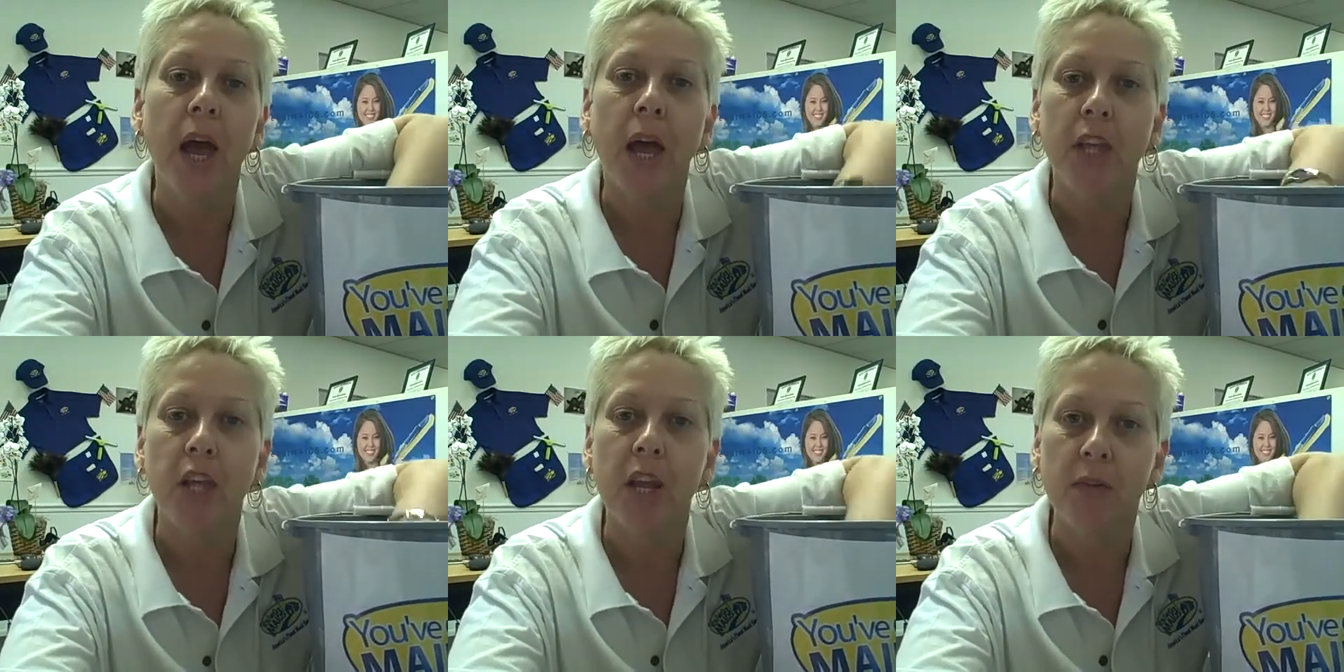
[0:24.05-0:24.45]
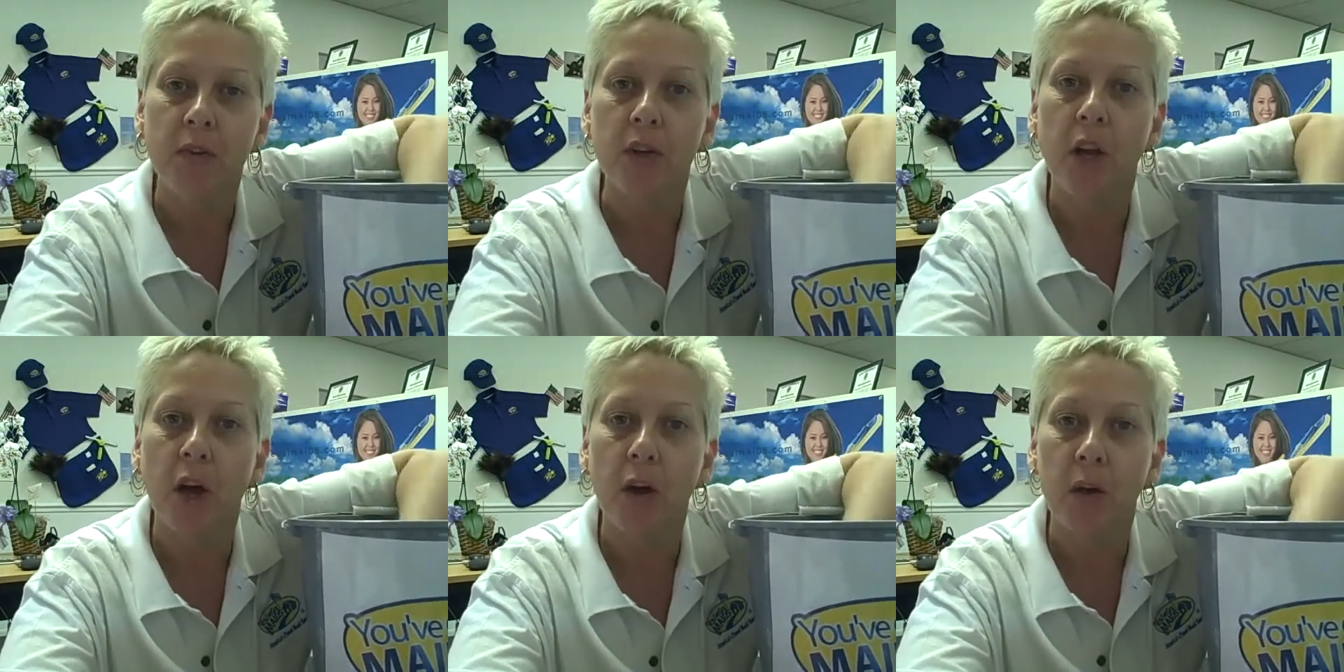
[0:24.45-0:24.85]
and you
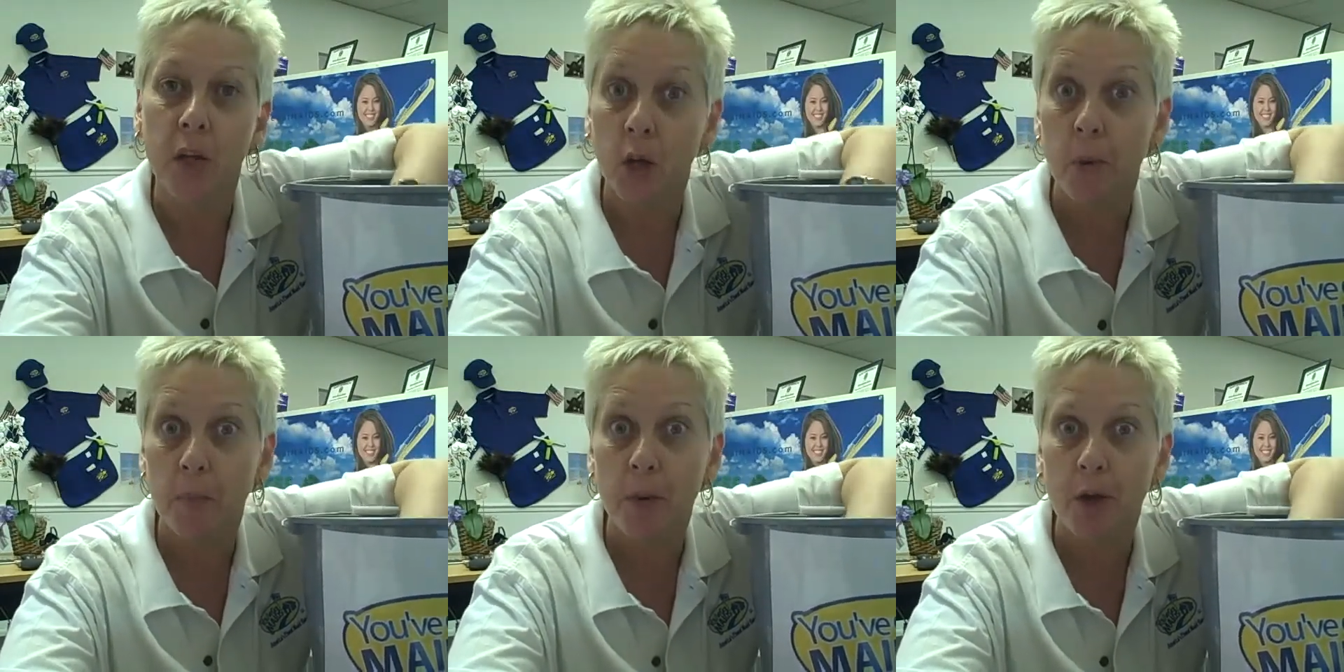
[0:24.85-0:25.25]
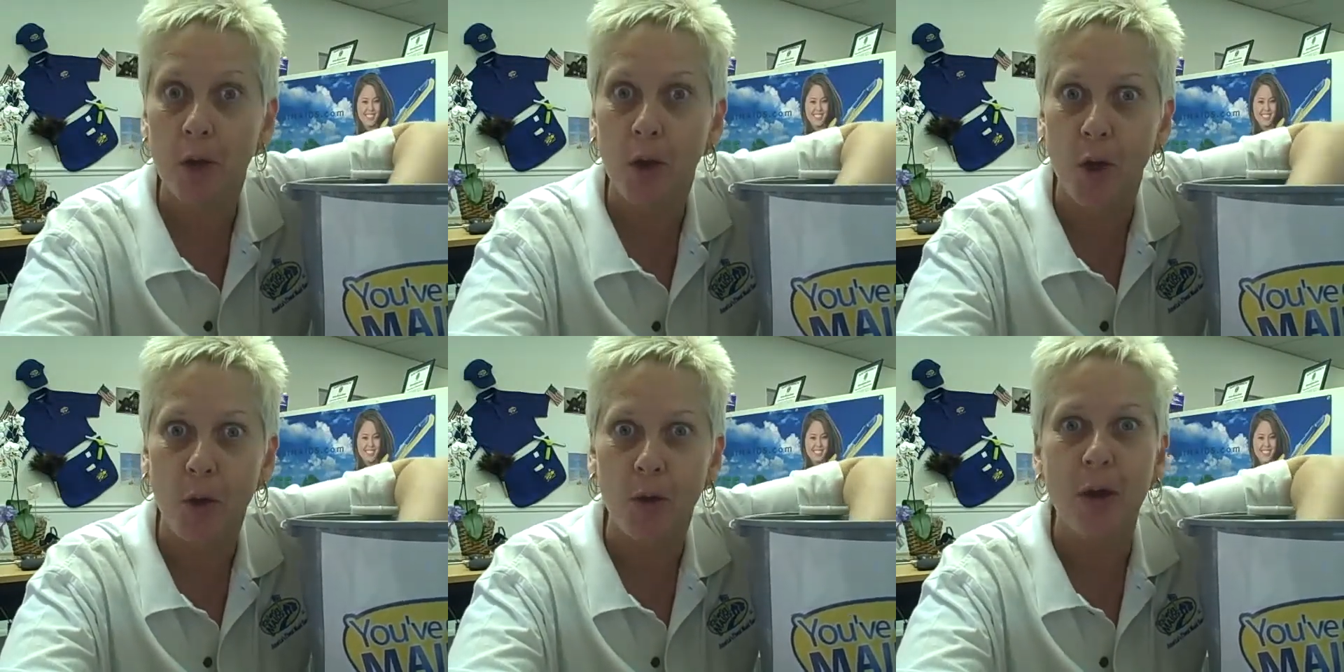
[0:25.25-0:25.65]
never know, it could be
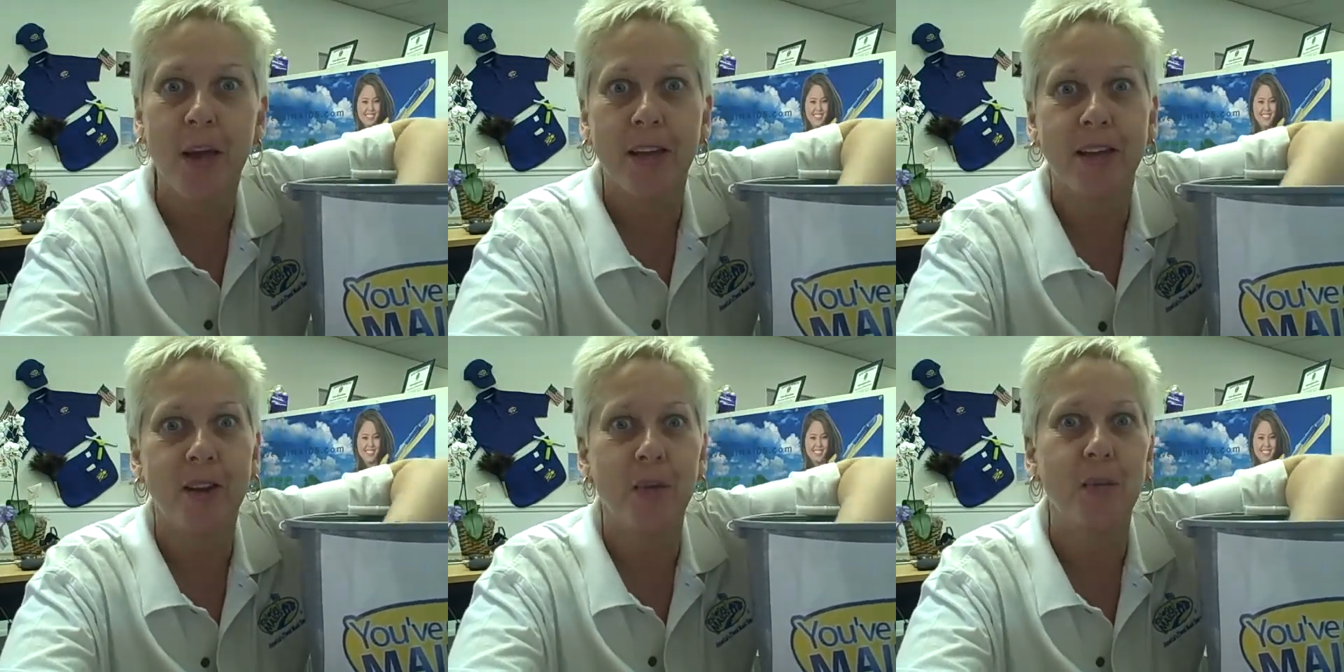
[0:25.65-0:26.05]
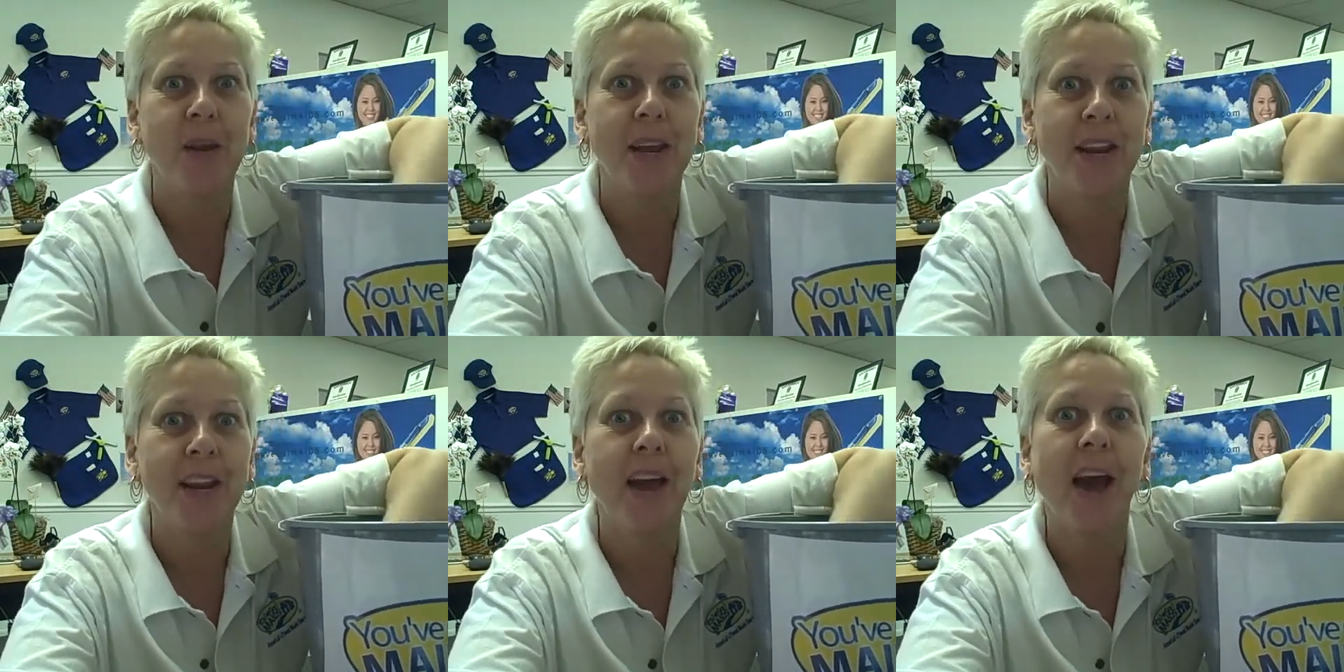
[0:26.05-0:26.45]
you going to
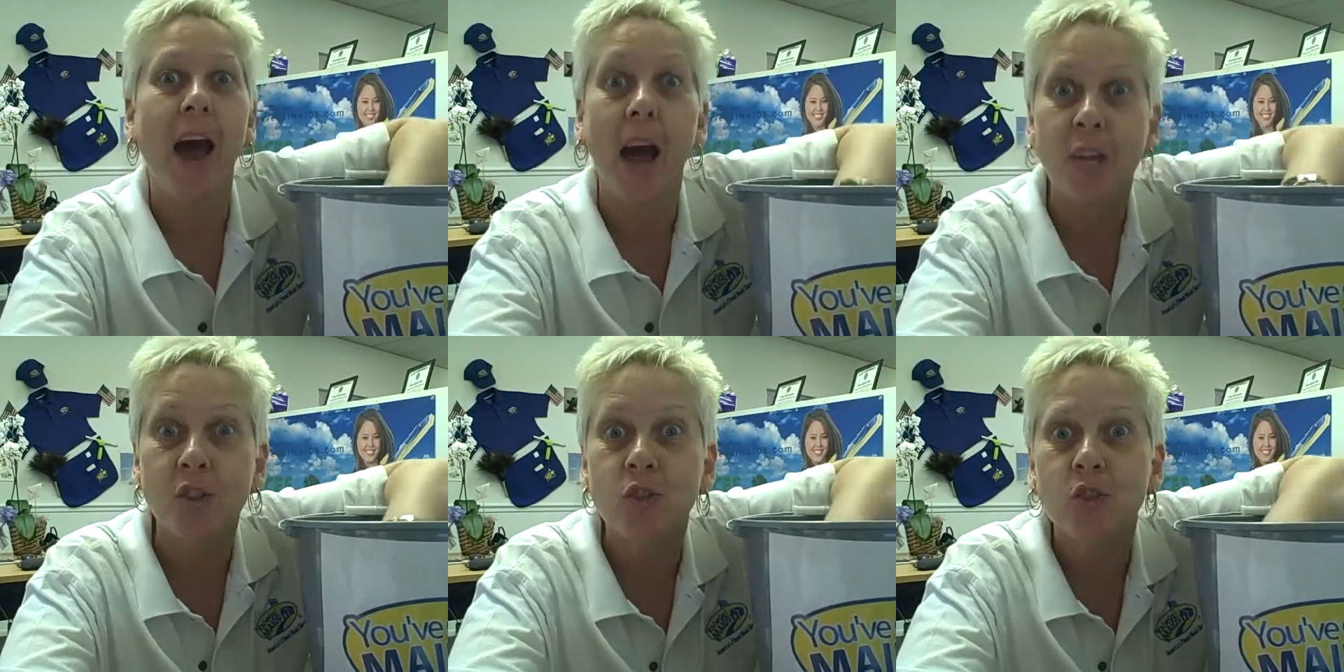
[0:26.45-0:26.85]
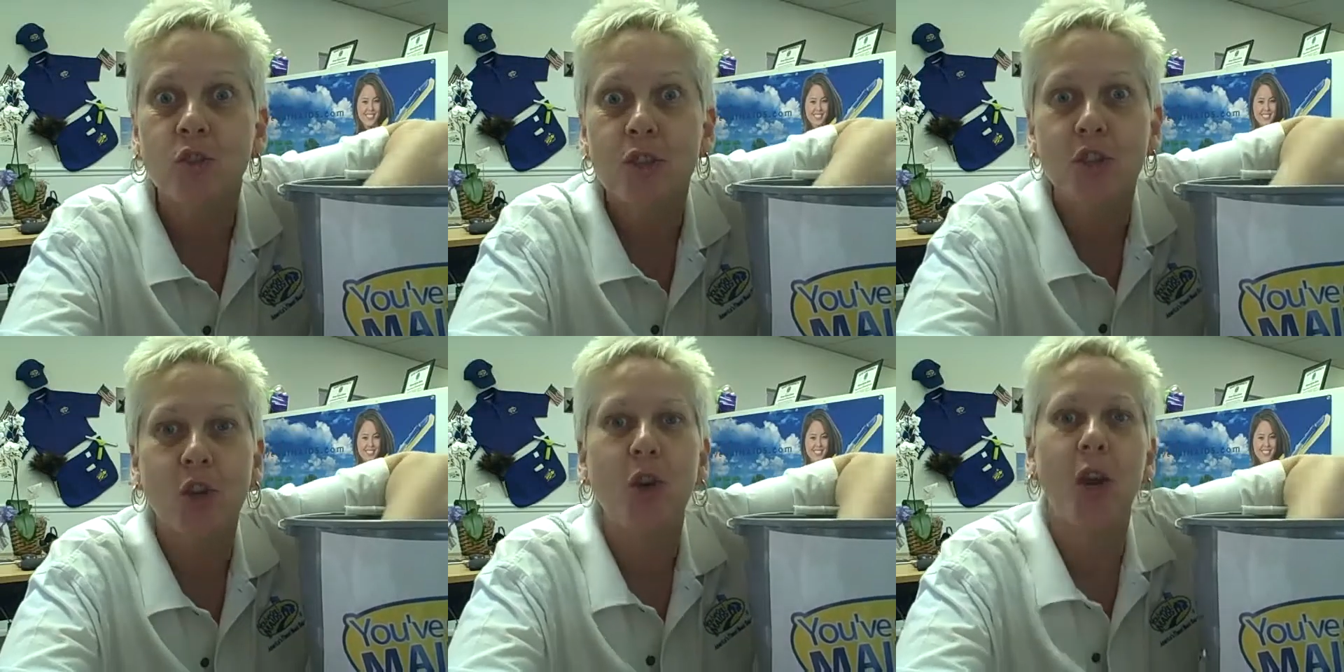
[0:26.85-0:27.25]
win a one
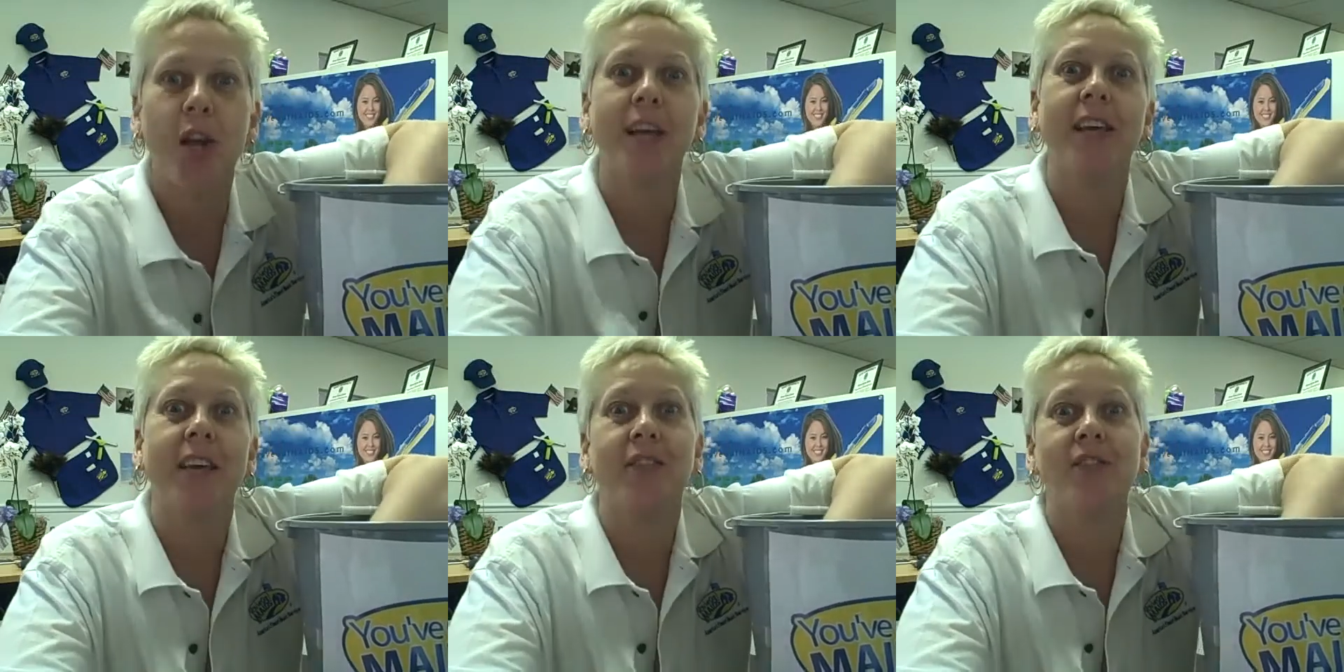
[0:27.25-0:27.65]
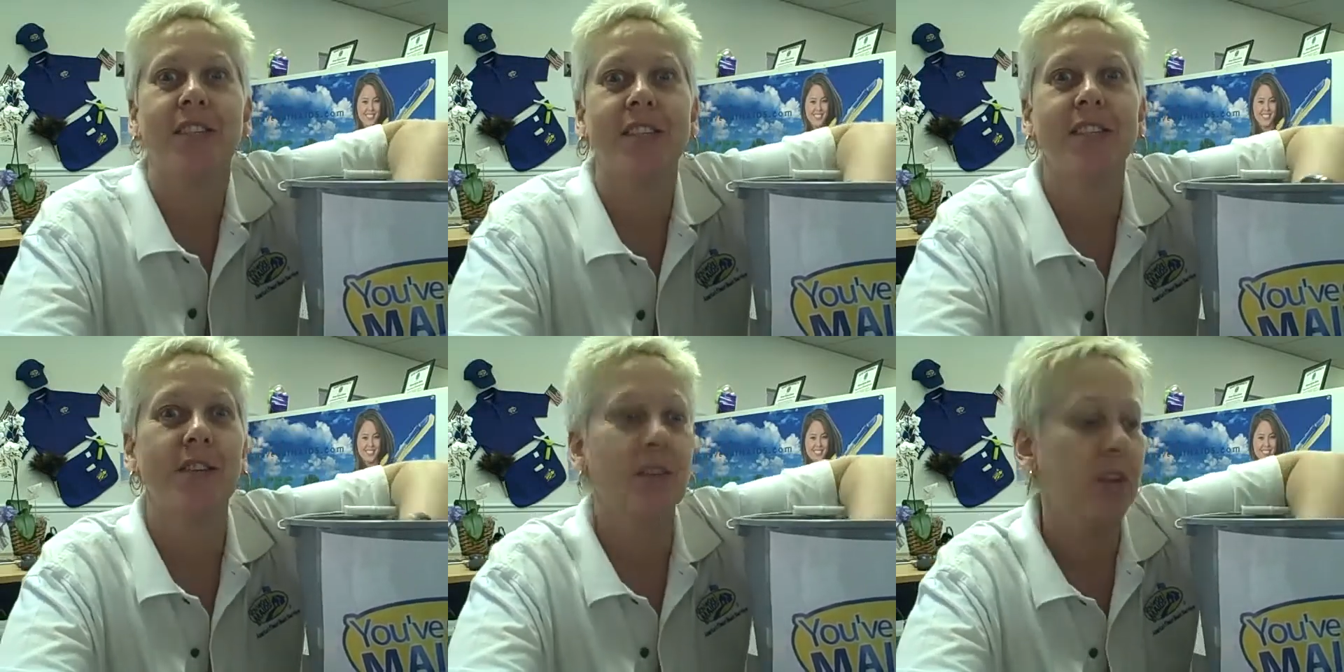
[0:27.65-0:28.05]
hundred dollar gift
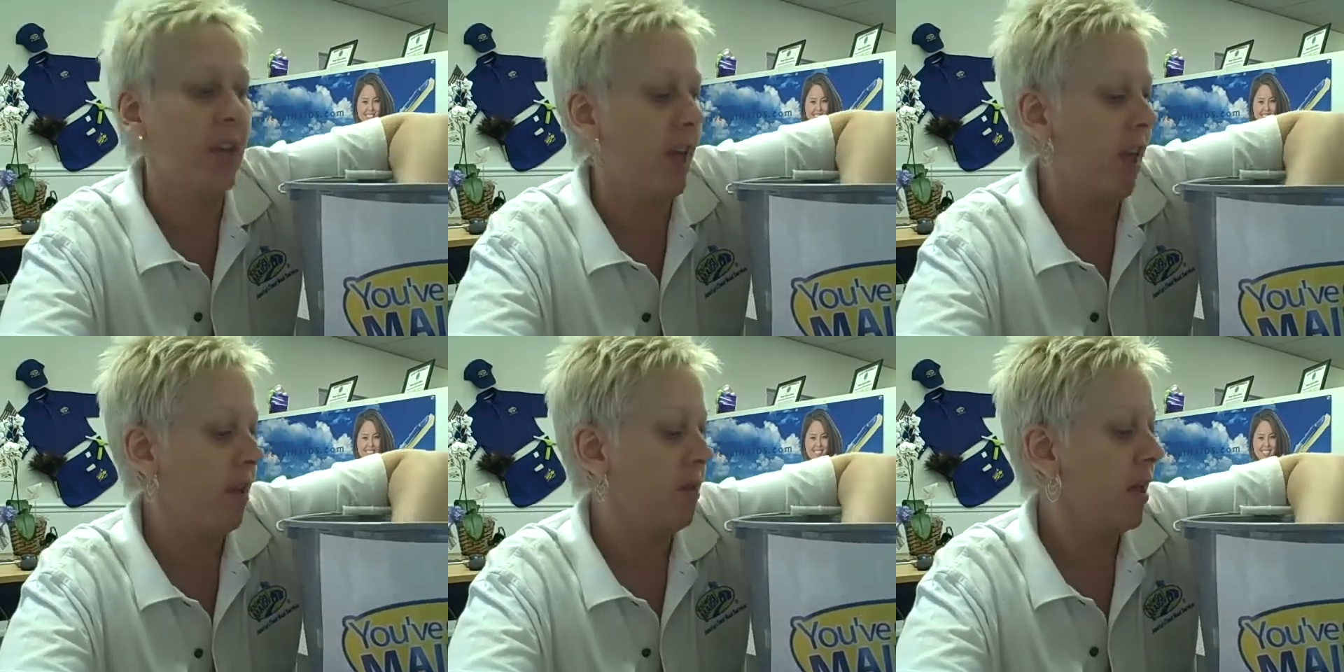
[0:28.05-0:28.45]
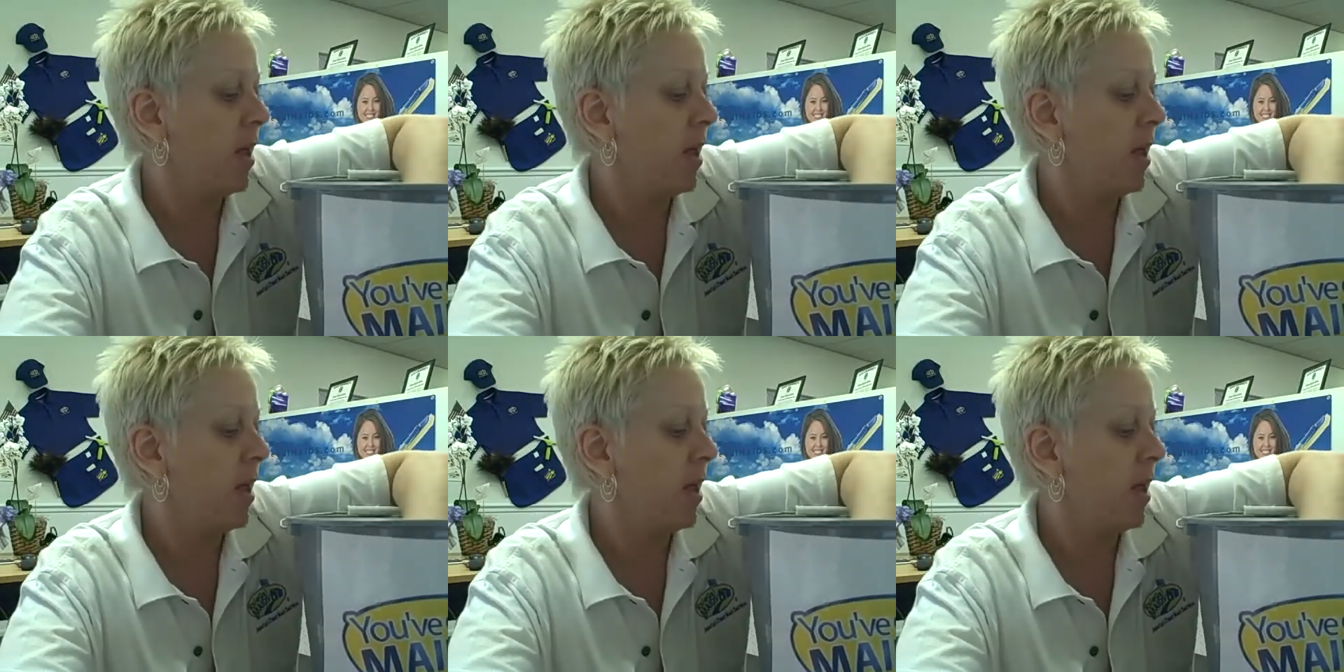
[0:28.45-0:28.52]
certificate.